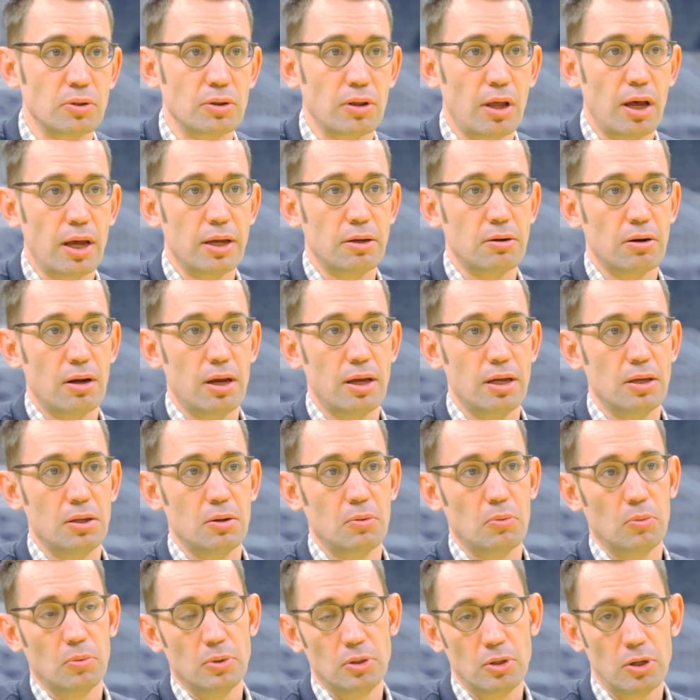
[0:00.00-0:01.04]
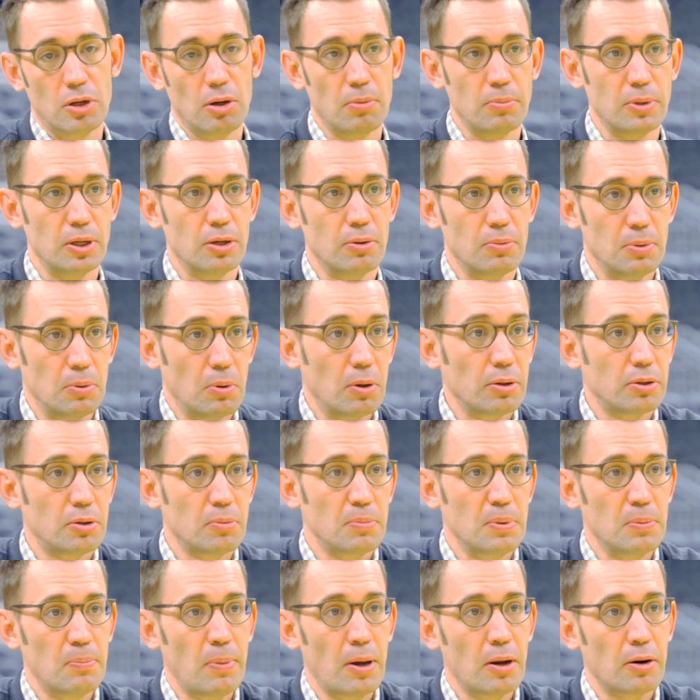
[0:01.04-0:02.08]
look like, right? And when you come here, we want to
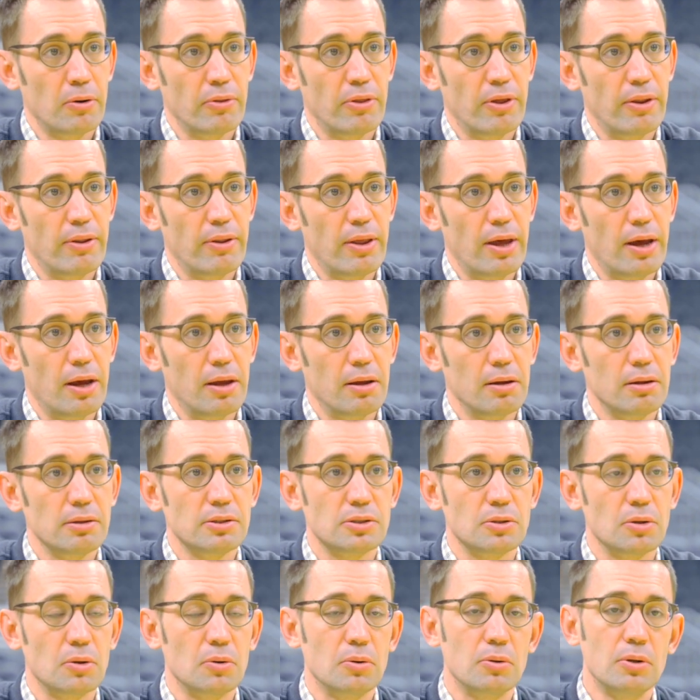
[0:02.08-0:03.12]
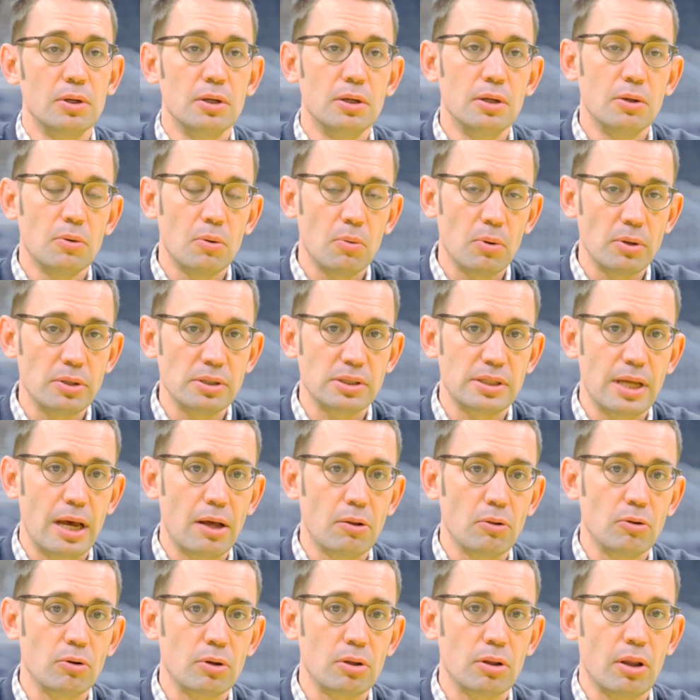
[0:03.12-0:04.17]
be better than that. So mm. what does that
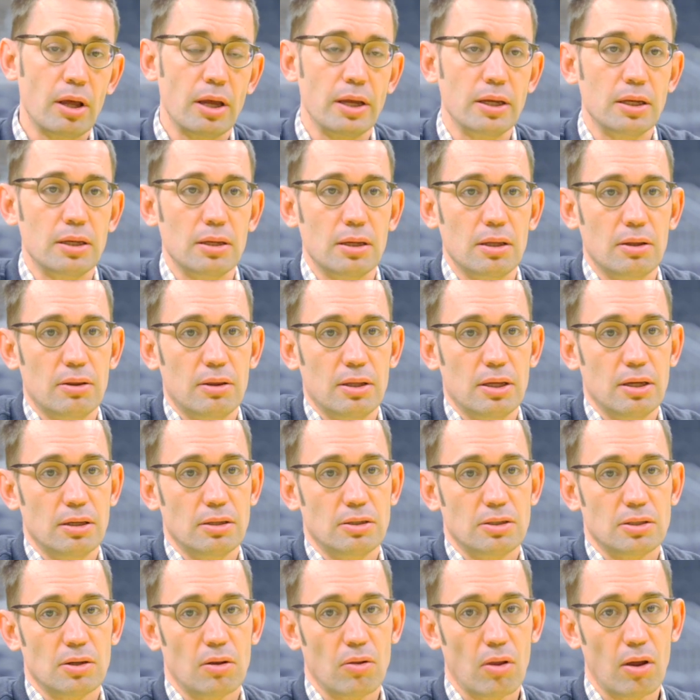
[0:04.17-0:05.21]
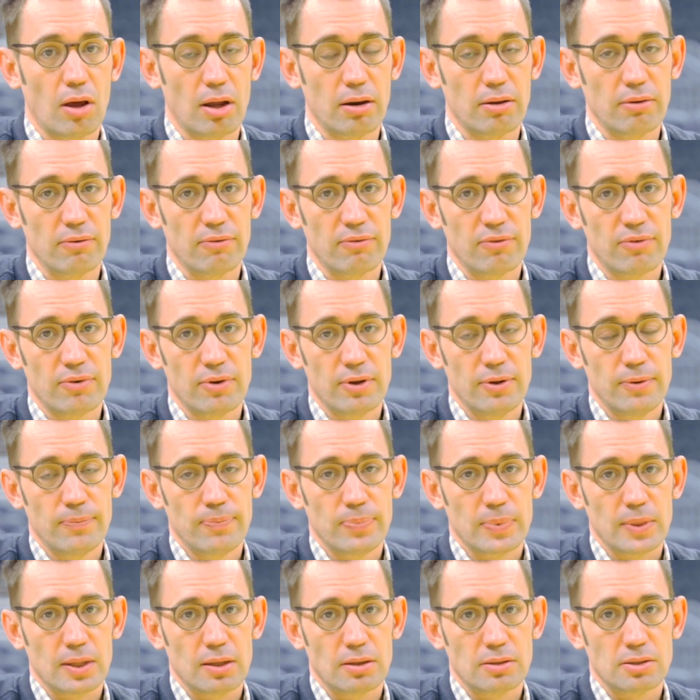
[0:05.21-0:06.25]
look like? I think it's a lot of
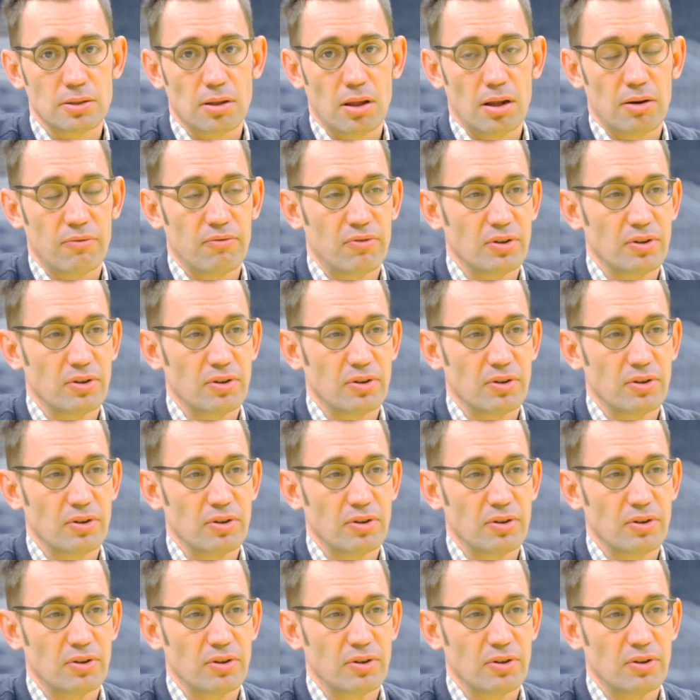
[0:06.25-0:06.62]
it's a lot of